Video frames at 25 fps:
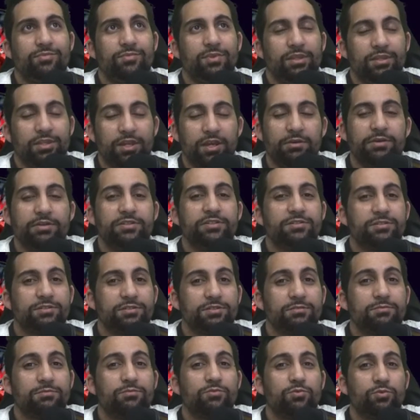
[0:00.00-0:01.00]
there is
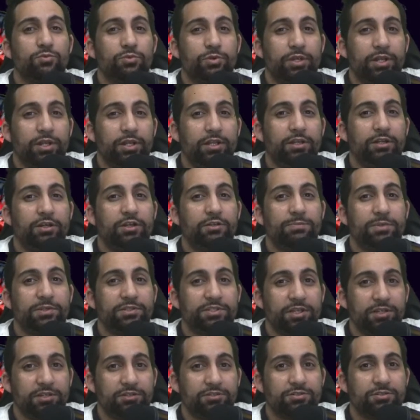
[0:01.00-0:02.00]
some really good
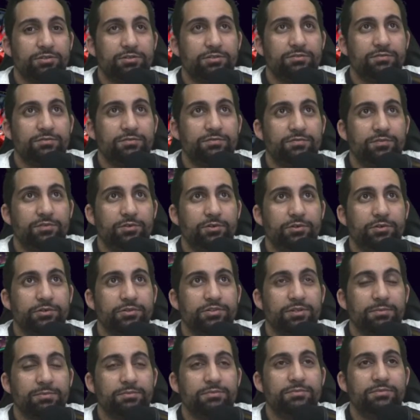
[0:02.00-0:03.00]
potential for
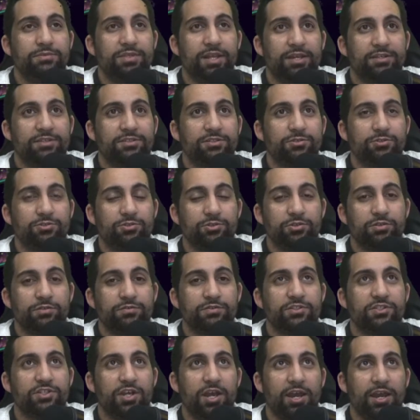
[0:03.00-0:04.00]
some decks to sort
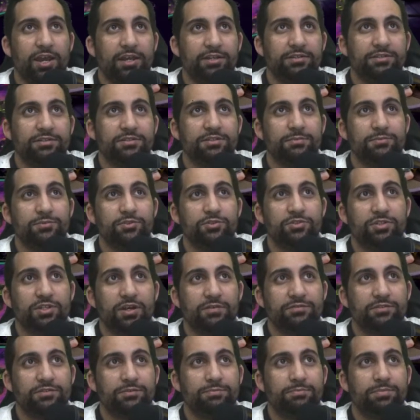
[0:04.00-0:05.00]
of shine, some new
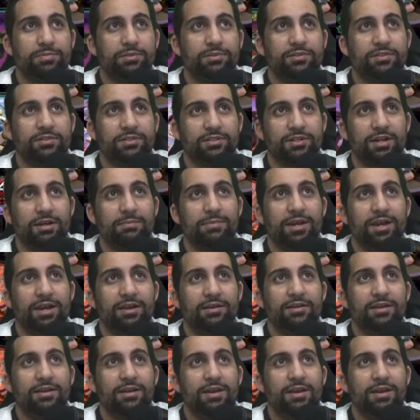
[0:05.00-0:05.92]
stuff to come out.